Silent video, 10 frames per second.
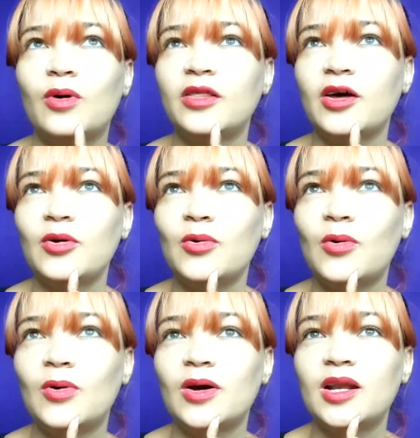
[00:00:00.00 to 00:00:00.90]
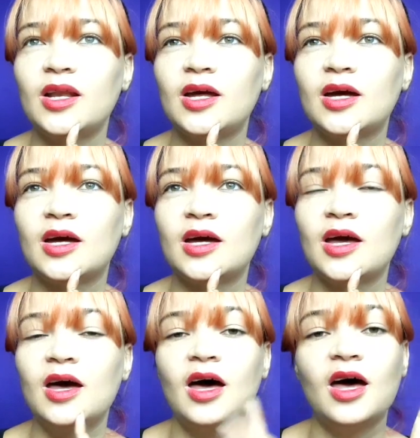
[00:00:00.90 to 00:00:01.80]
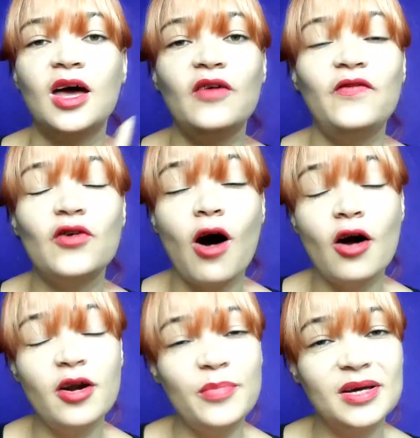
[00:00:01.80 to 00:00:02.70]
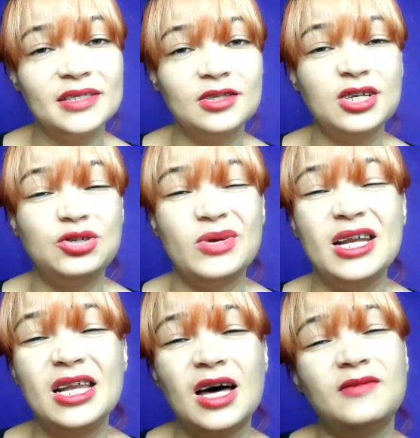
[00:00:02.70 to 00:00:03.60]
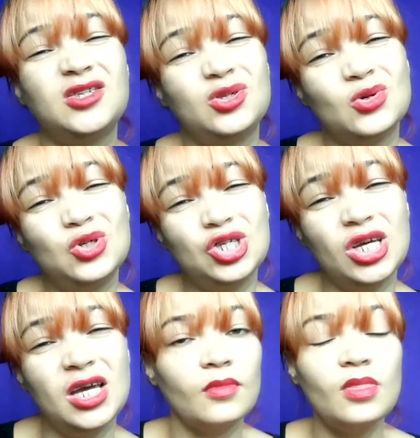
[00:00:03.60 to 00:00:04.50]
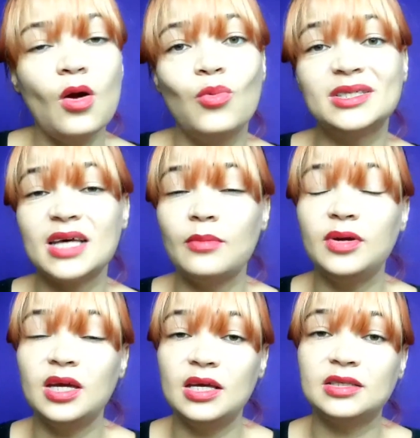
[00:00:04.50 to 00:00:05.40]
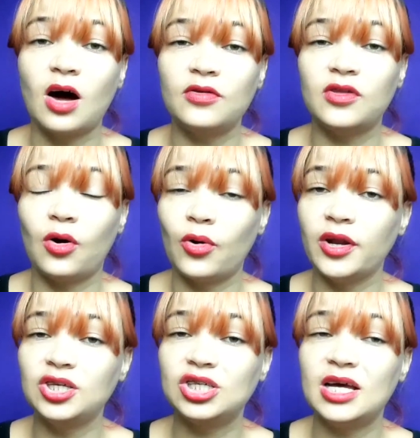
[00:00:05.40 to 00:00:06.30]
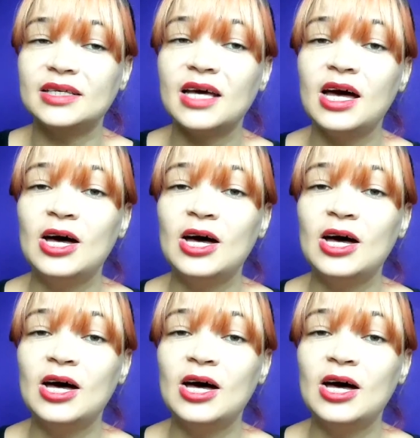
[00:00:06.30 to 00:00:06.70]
what do you call it, if you are a person that really loves sushi, wasabi is on the orange list.